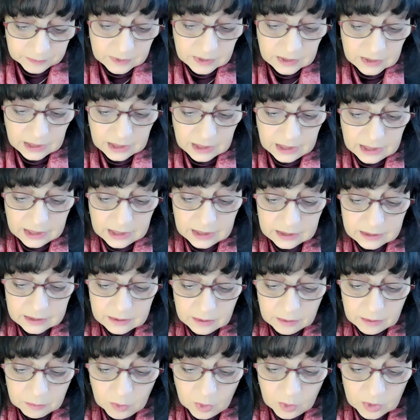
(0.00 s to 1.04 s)
And
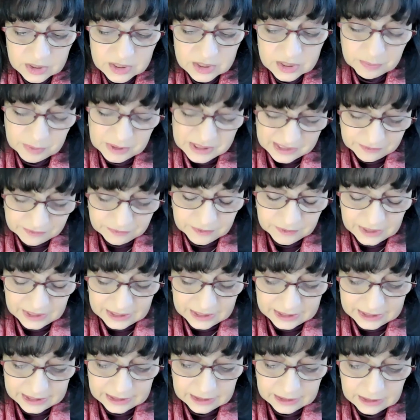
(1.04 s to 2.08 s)
more
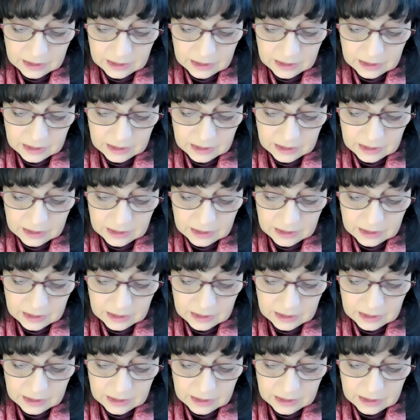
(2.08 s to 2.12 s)
specifically,